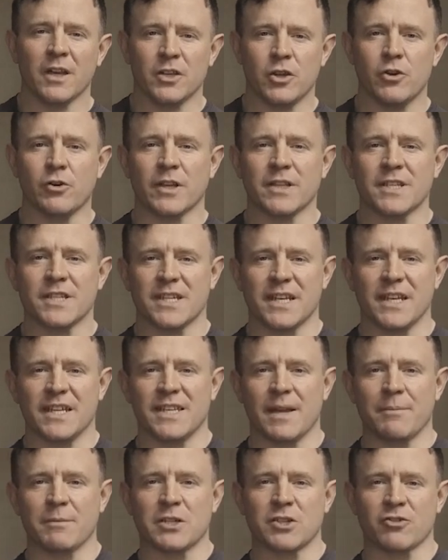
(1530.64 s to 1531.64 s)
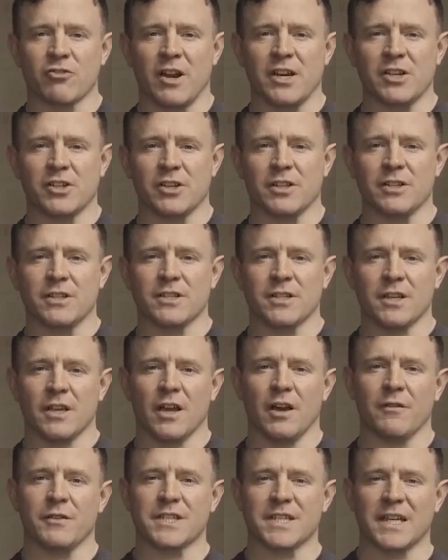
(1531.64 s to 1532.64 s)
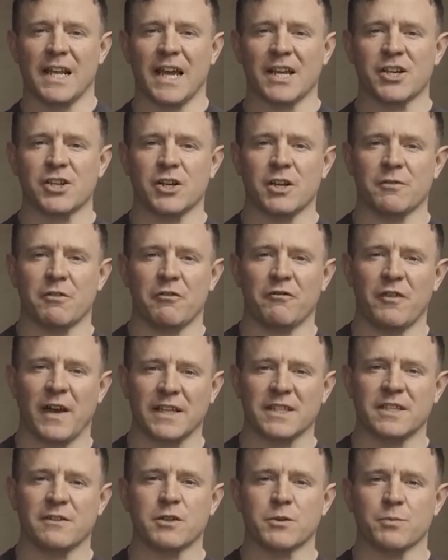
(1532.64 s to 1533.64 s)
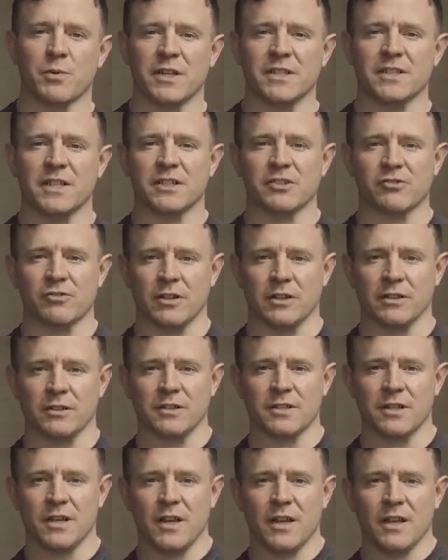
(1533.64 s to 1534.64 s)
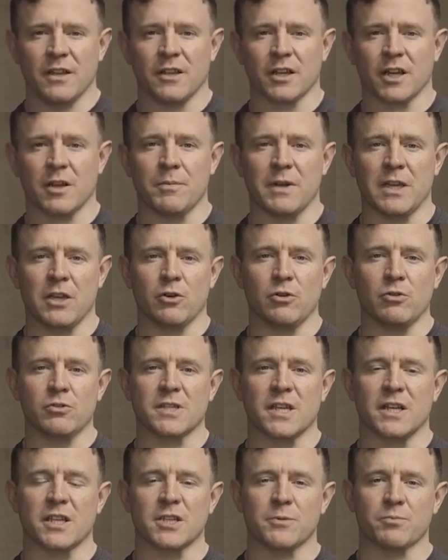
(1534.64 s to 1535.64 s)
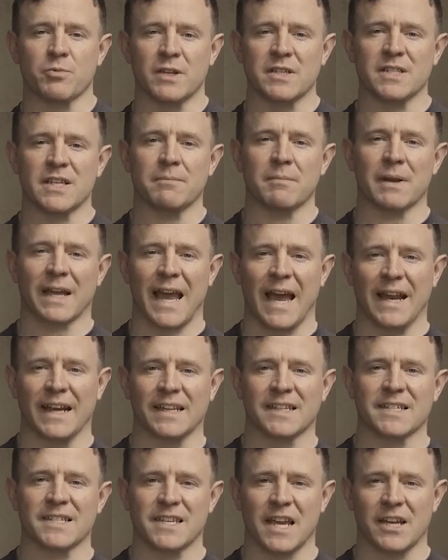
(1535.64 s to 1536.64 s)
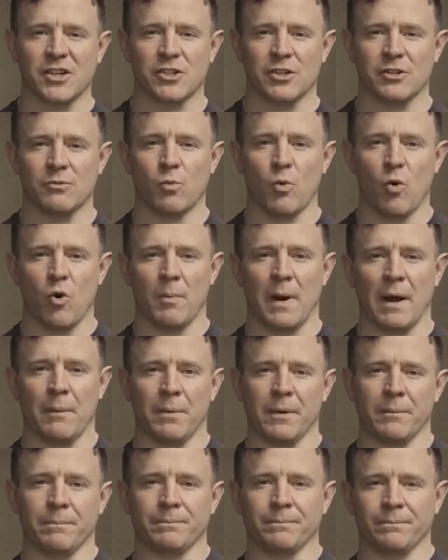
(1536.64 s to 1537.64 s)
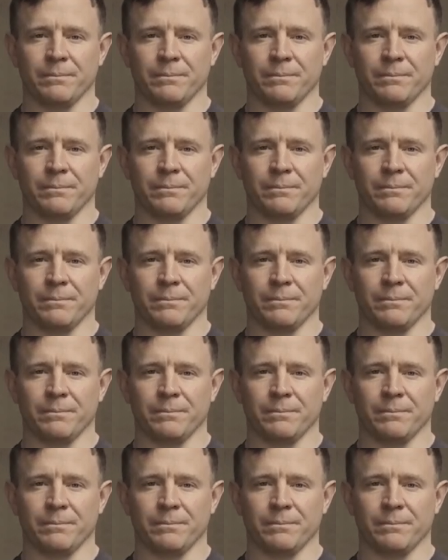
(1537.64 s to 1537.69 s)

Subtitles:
you can see demonstrations of a selection of effective sprinting drills that can be used in a sprinting mechanics session warm-up.